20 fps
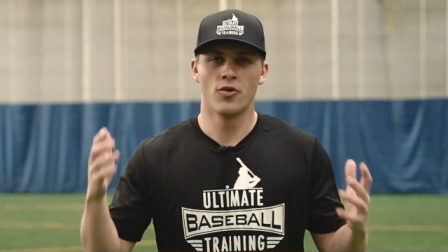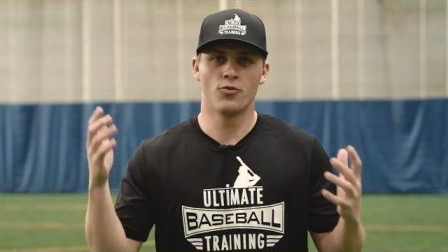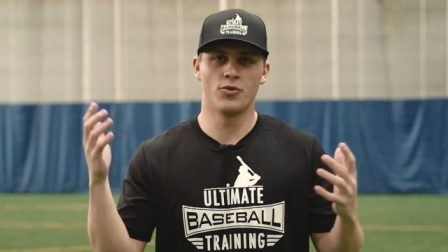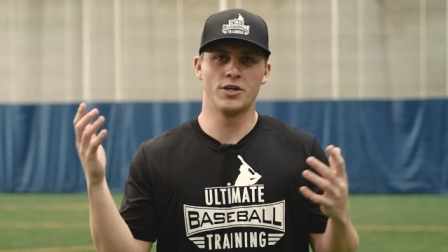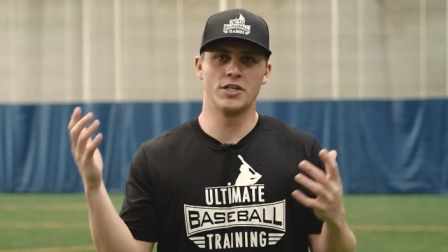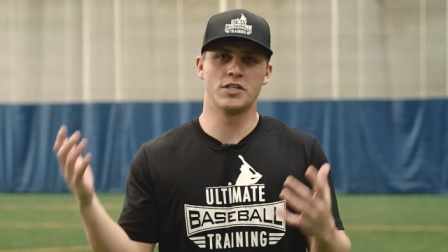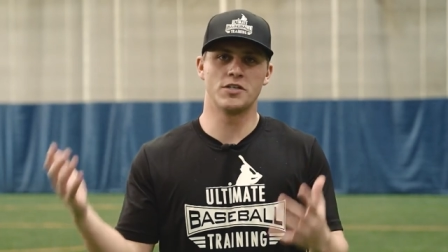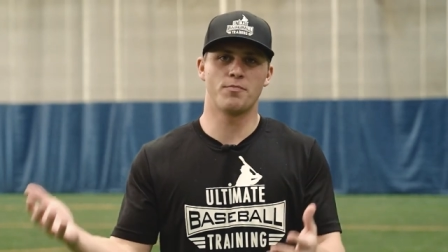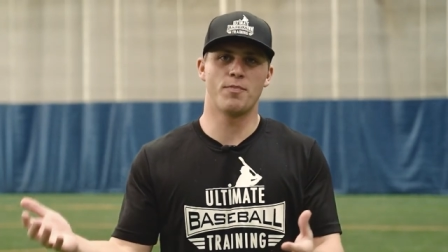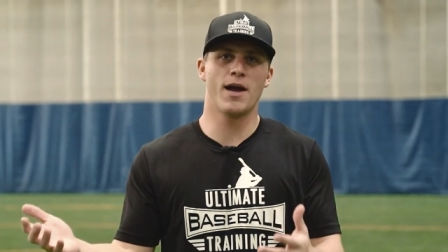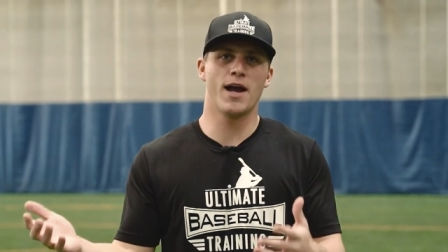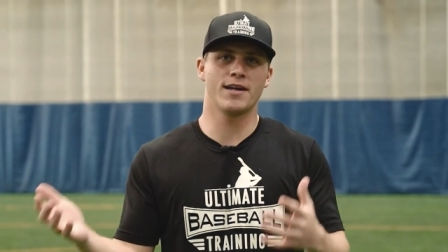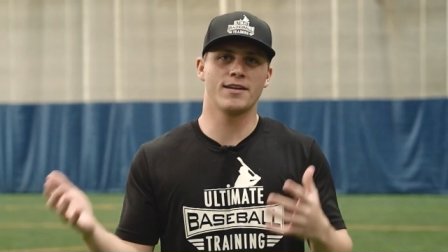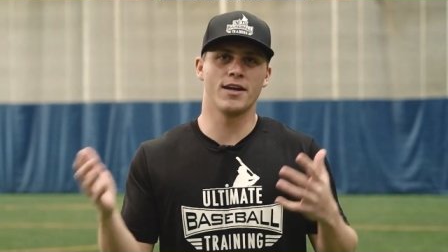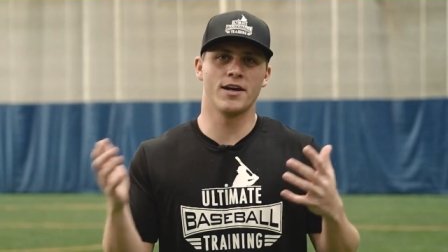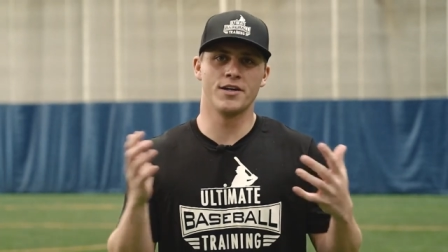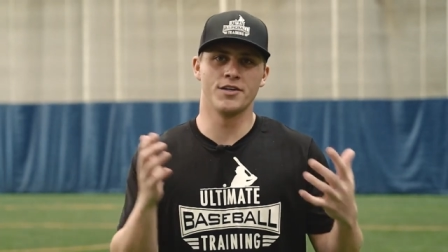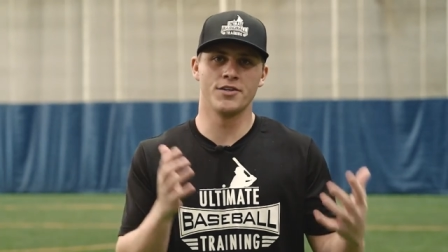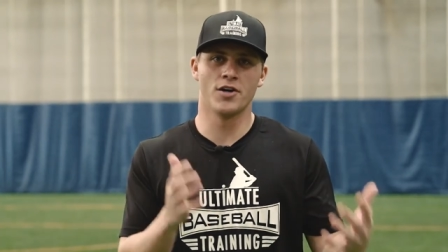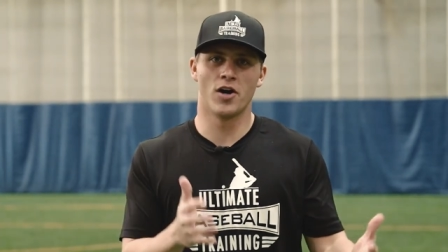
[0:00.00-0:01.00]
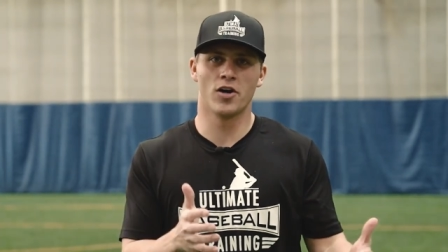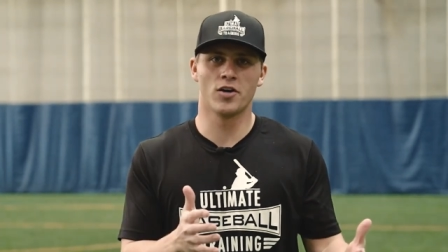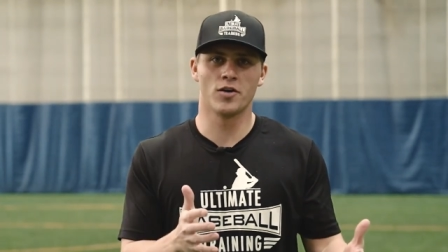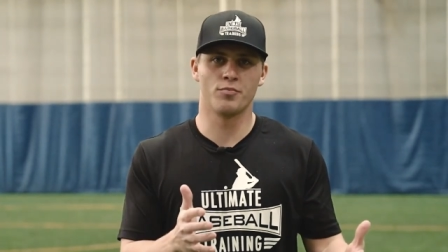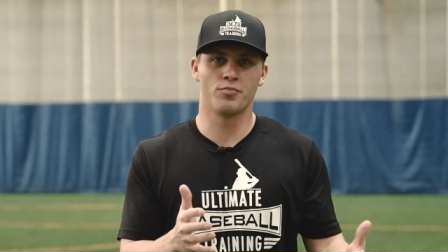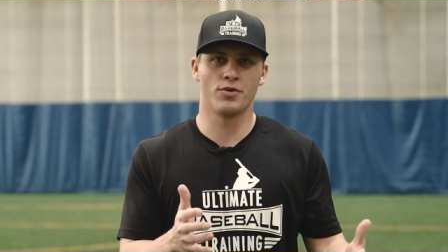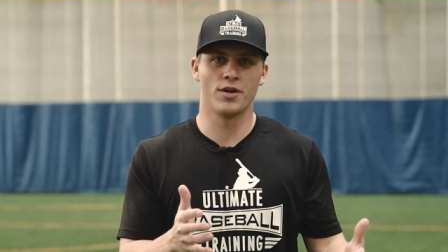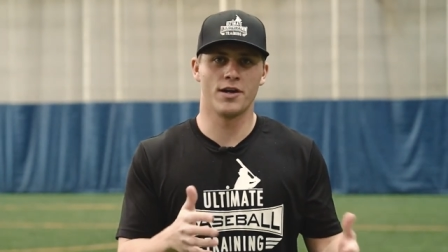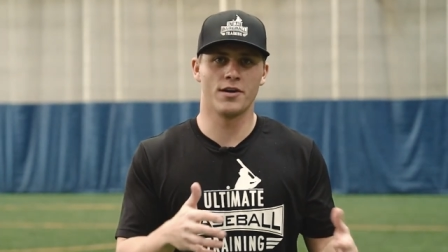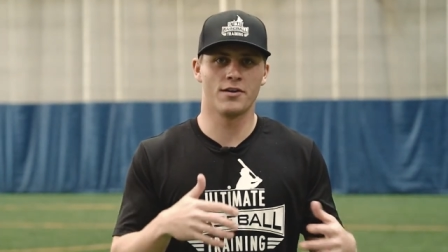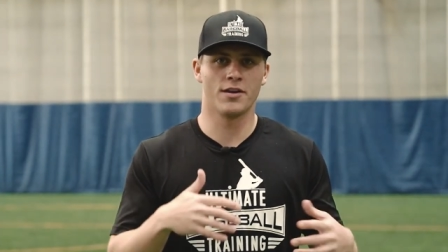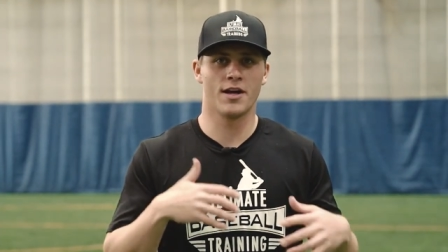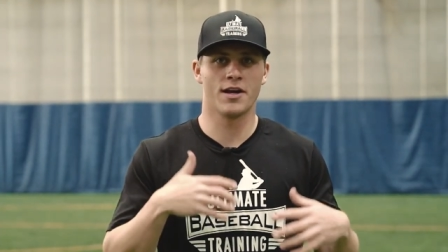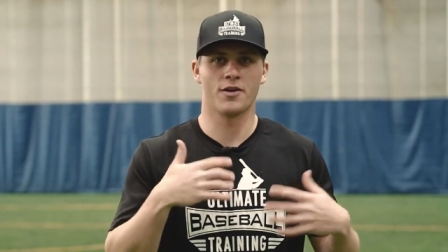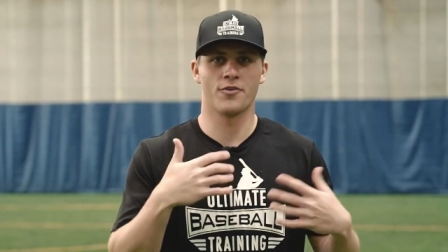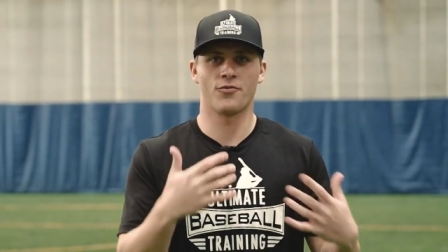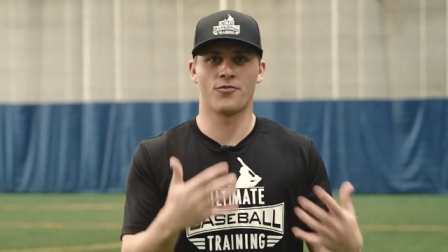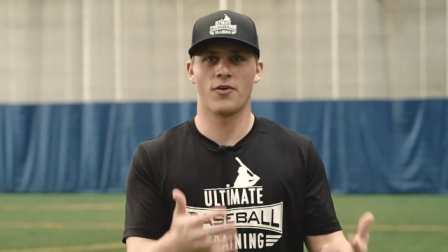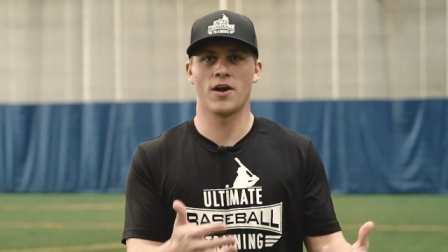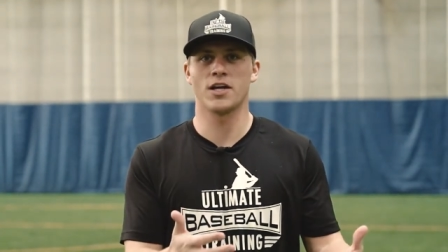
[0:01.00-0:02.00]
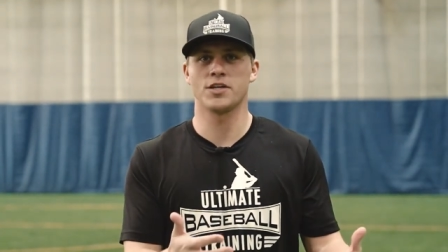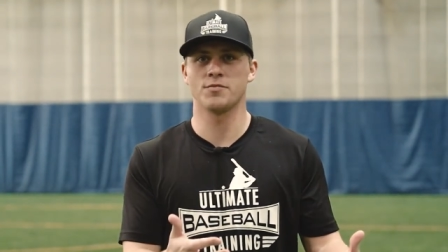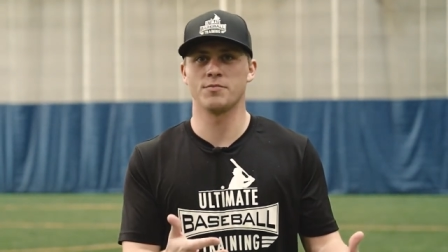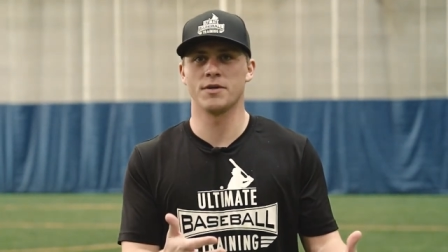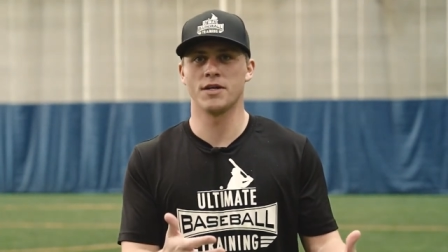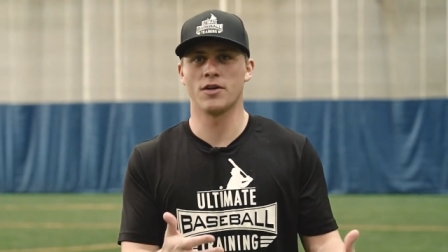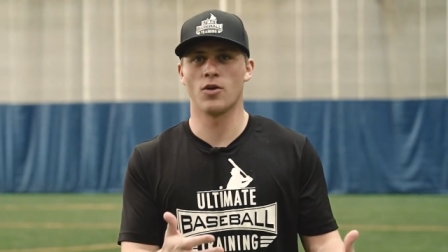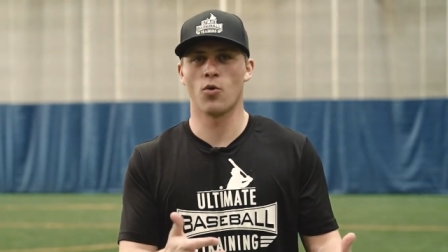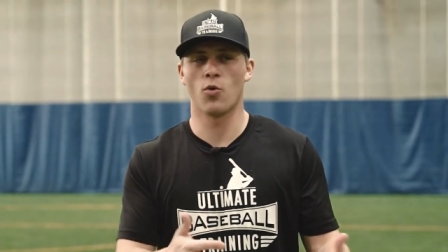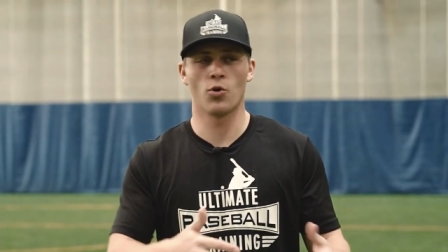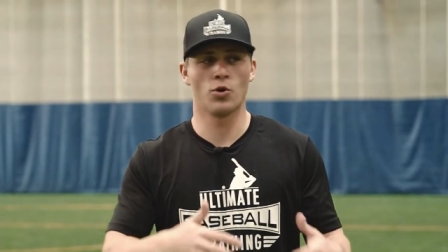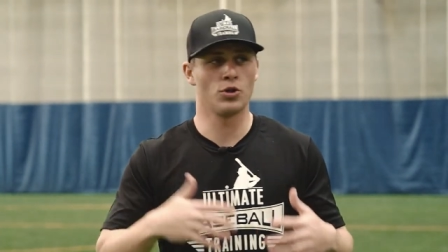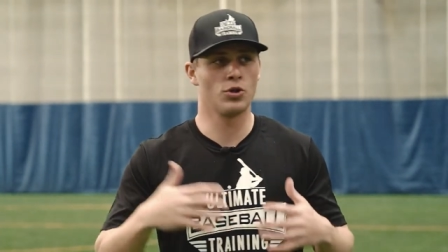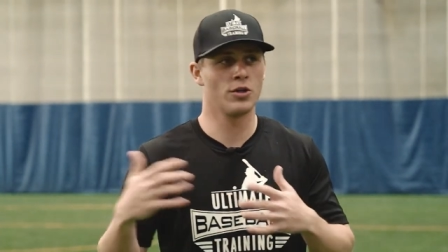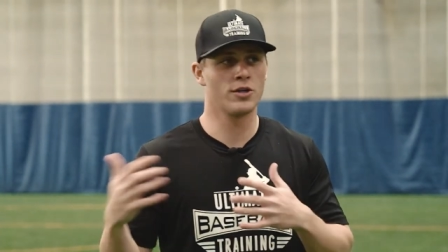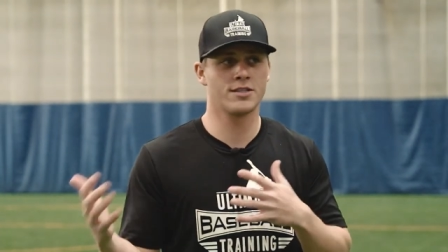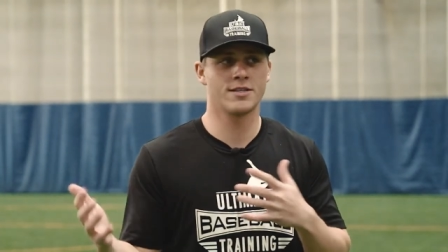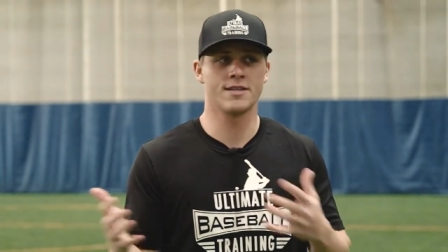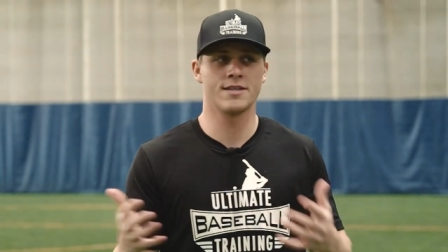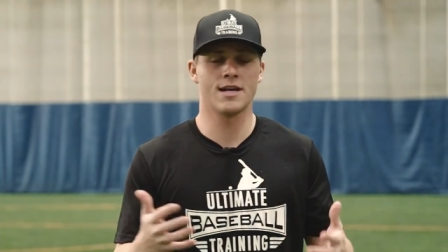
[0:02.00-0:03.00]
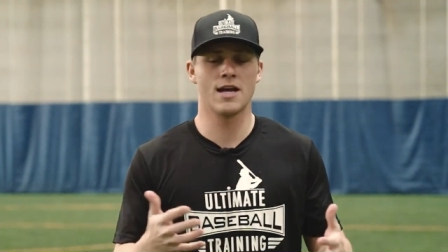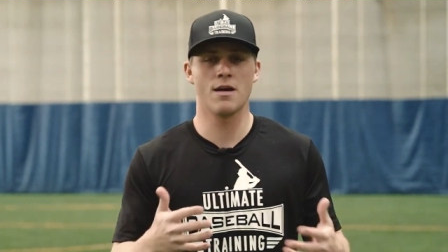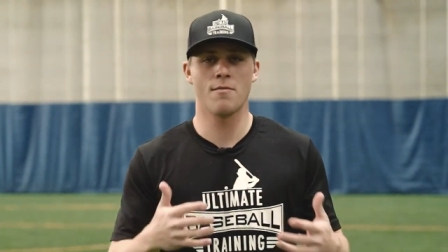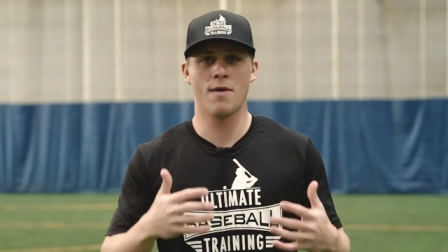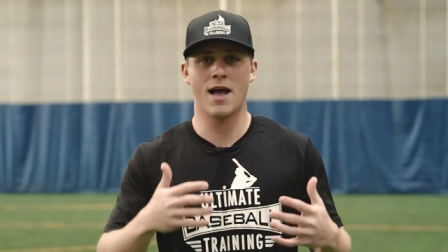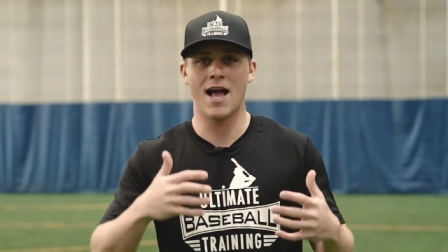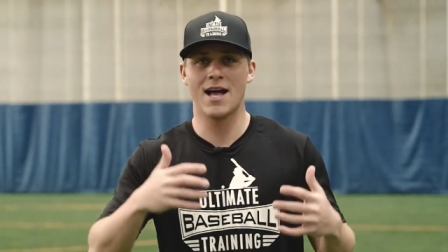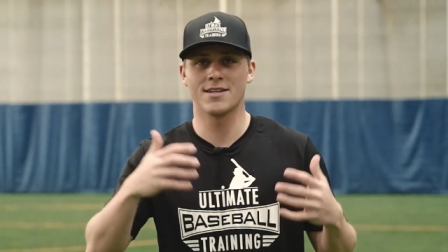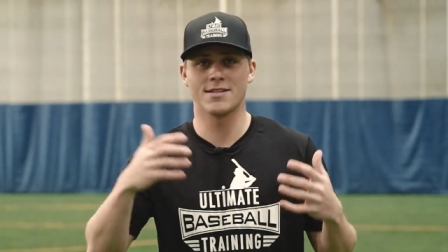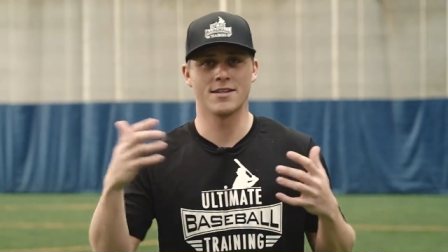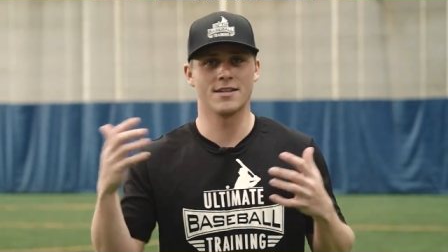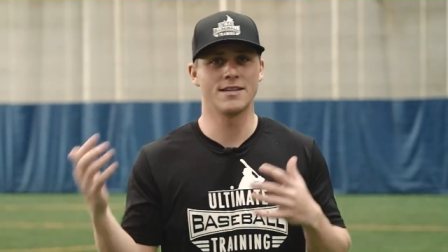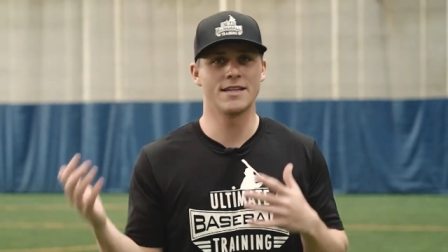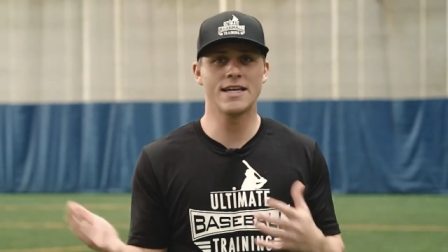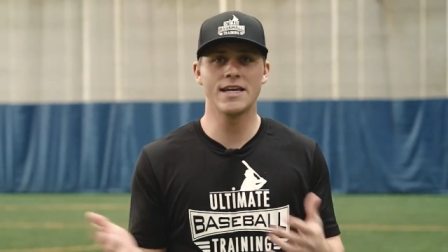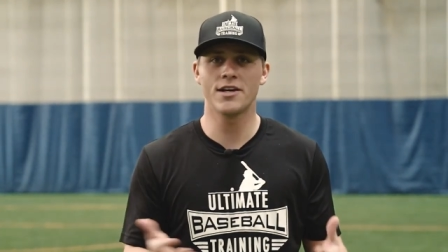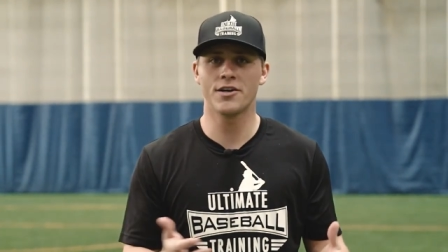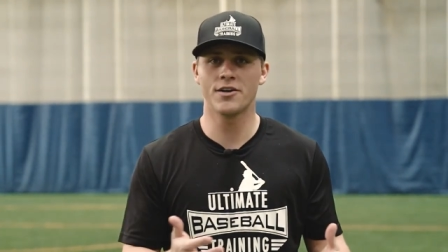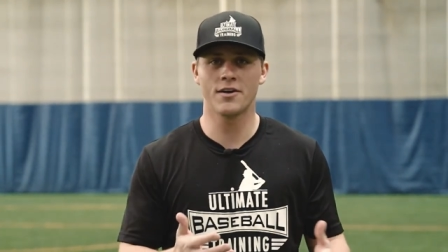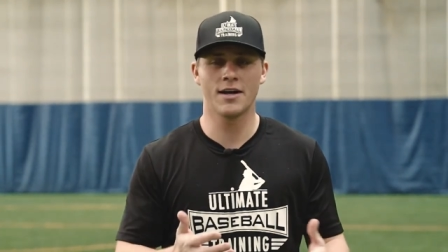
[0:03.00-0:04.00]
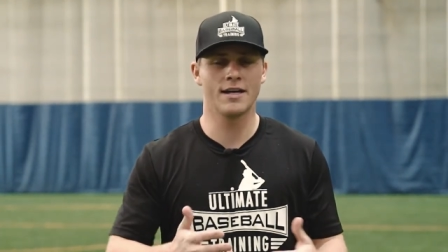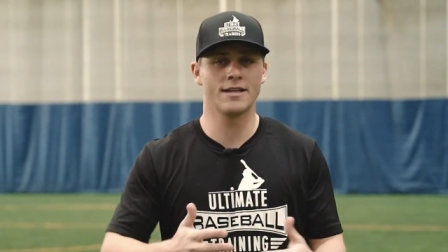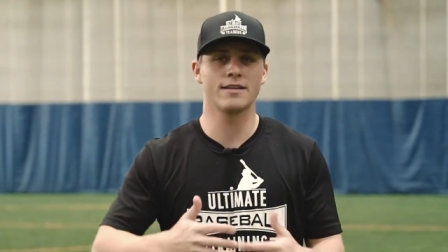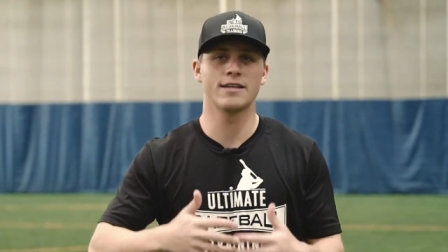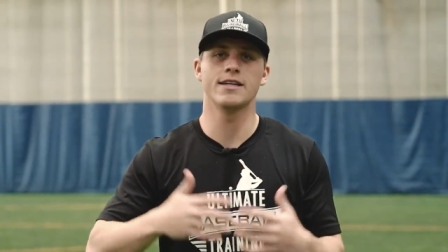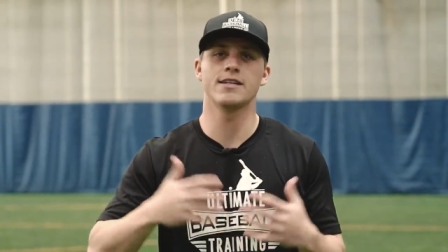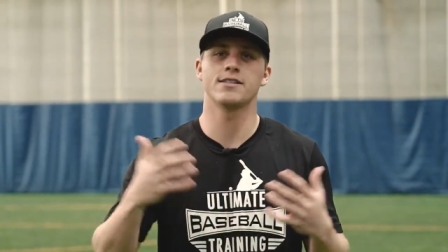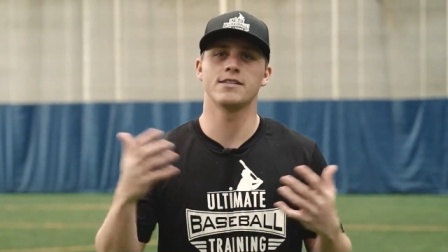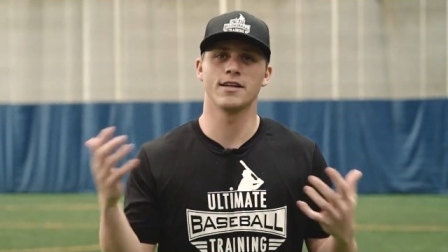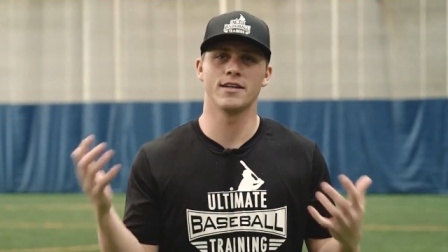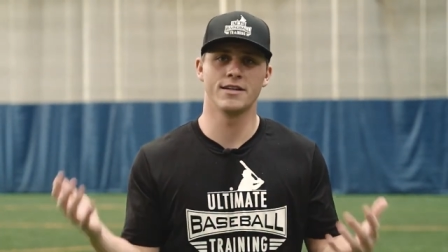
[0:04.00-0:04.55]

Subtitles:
respect a younger player like a freshman or look to them as a leader, at least